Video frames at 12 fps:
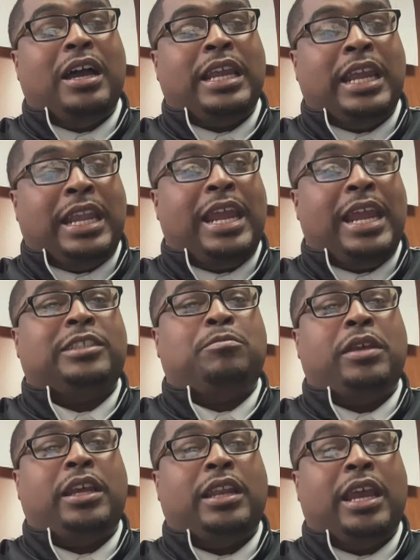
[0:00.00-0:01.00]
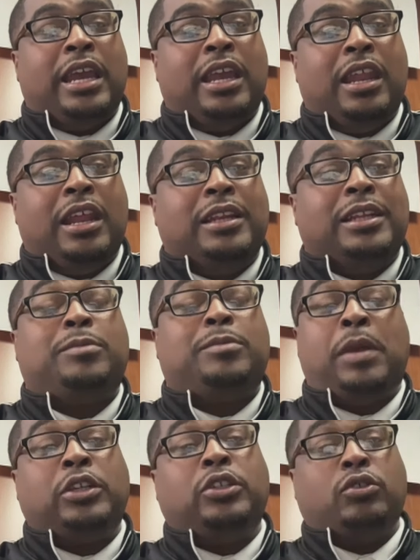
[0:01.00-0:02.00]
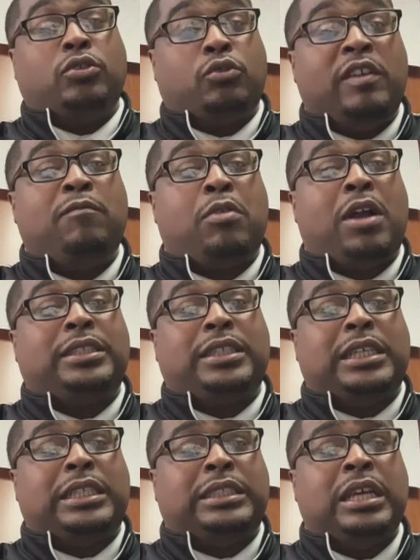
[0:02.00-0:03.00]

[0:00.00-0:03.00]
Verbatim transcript: it has been a, an special grief process